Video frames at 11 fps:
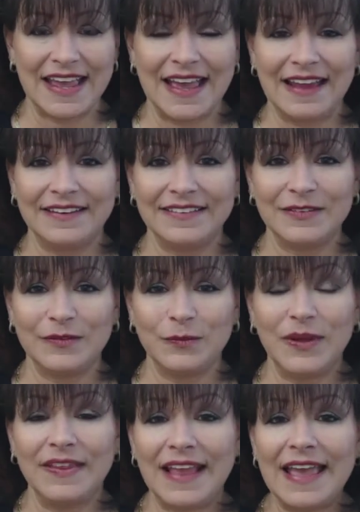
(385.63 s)
and
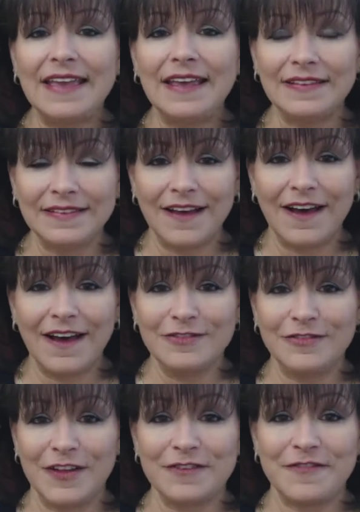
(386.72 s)
when they
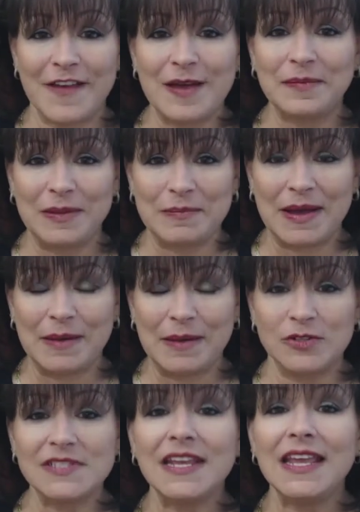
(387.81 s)
love their family
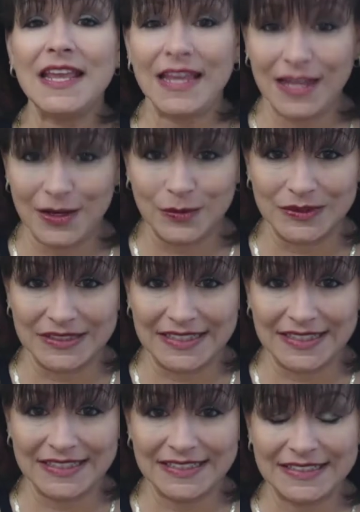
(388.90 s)
members, equally,